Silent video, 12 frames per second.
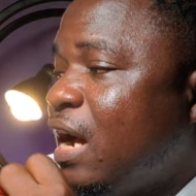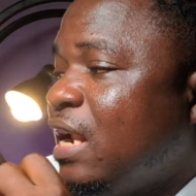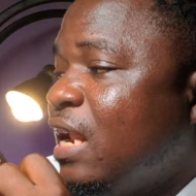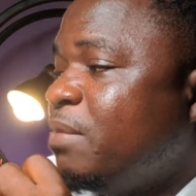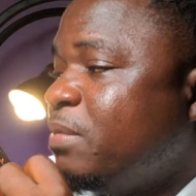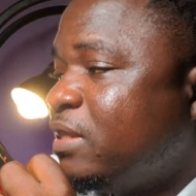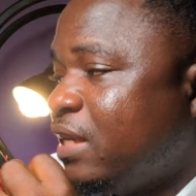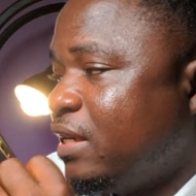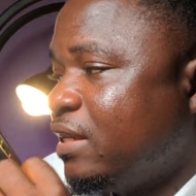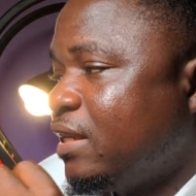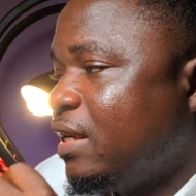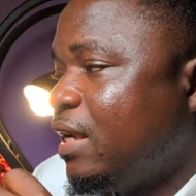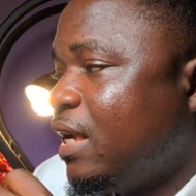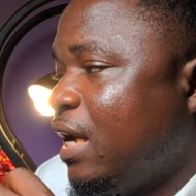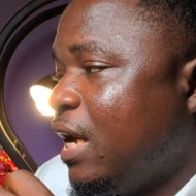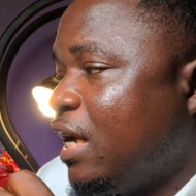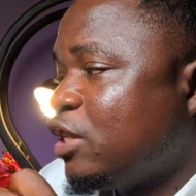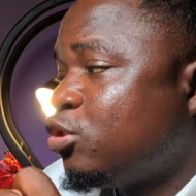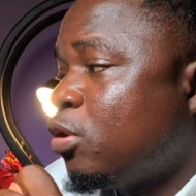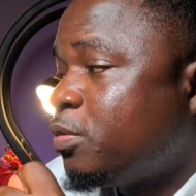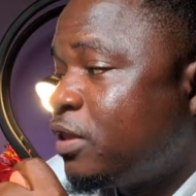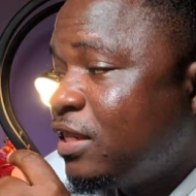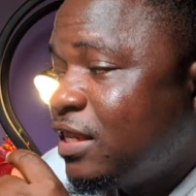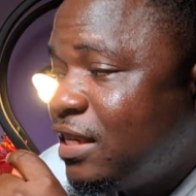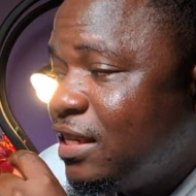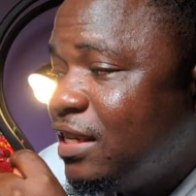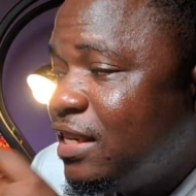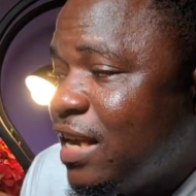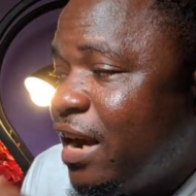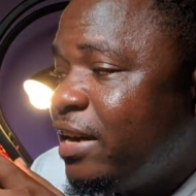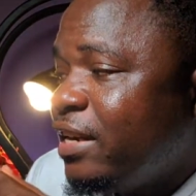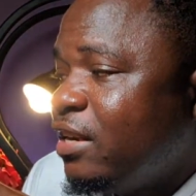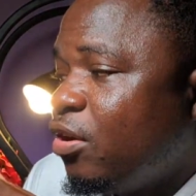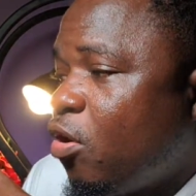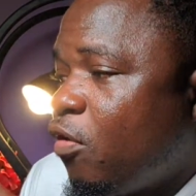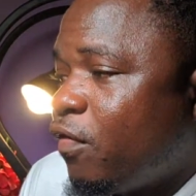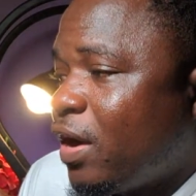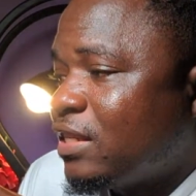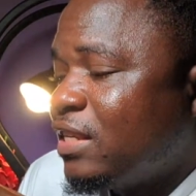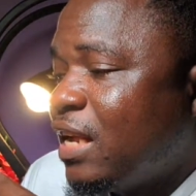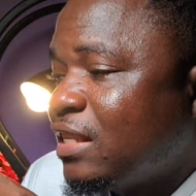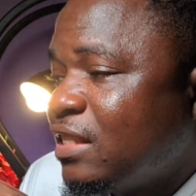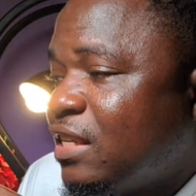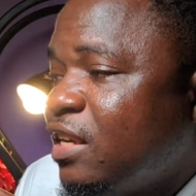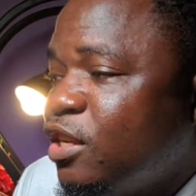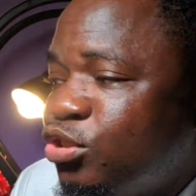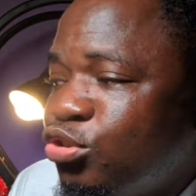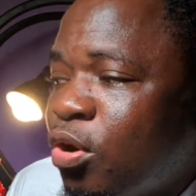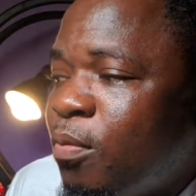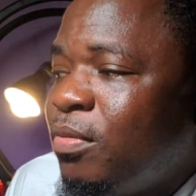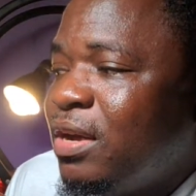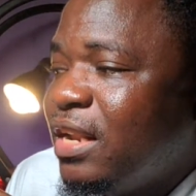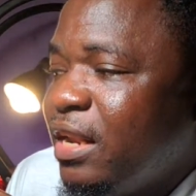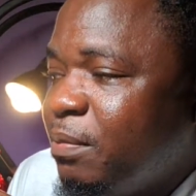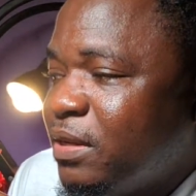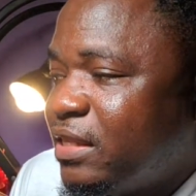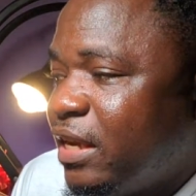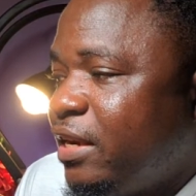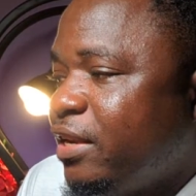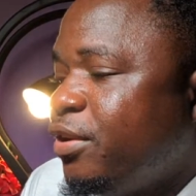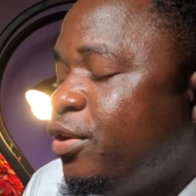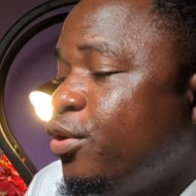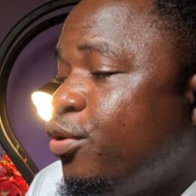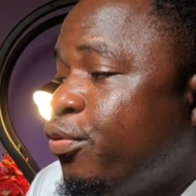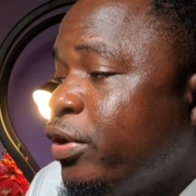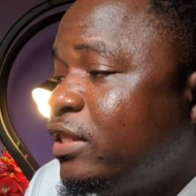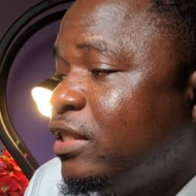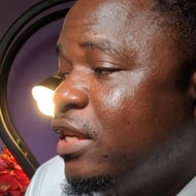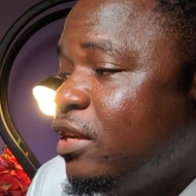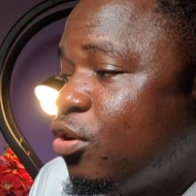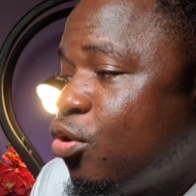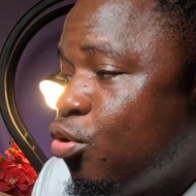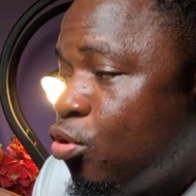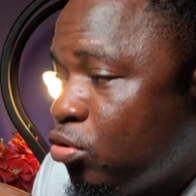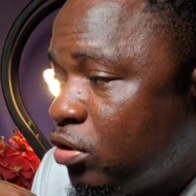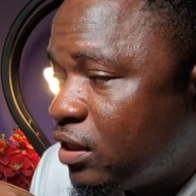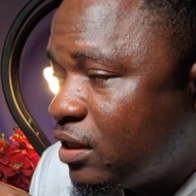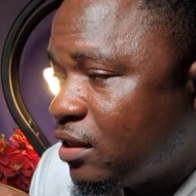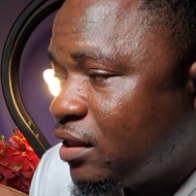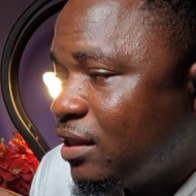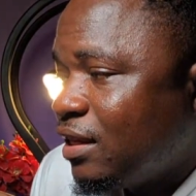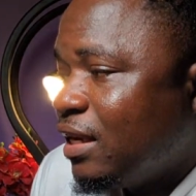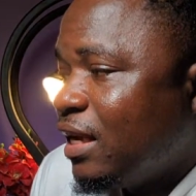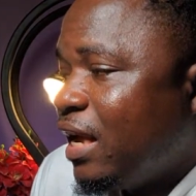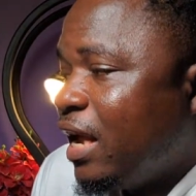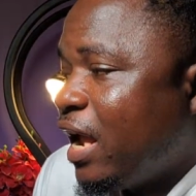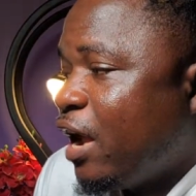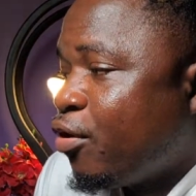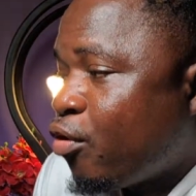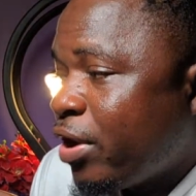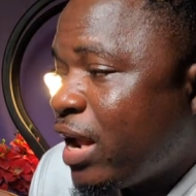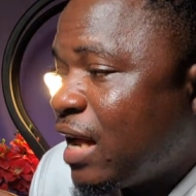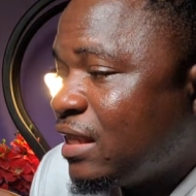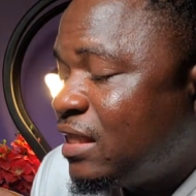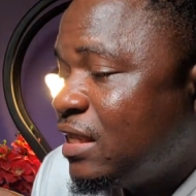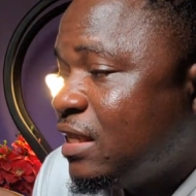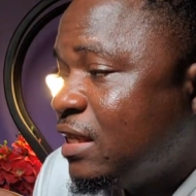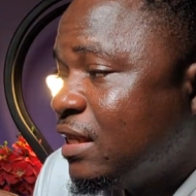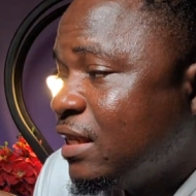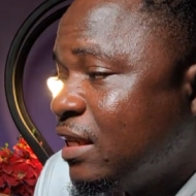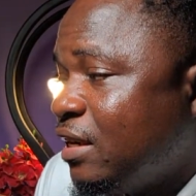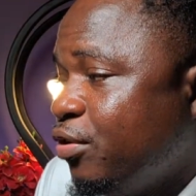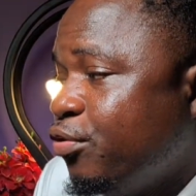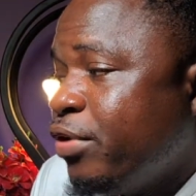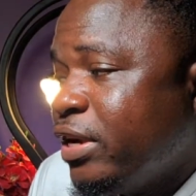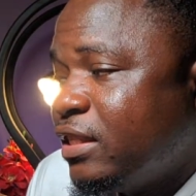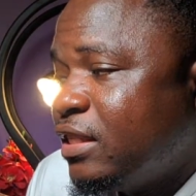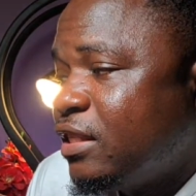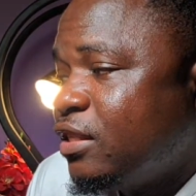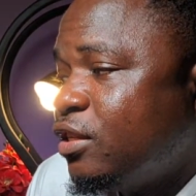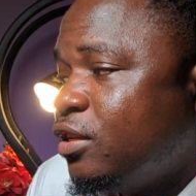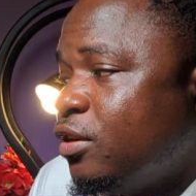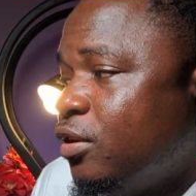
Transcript: Ghana Limited, a subsidiary of Atlantic Lithium Limited, which includes a royalty rate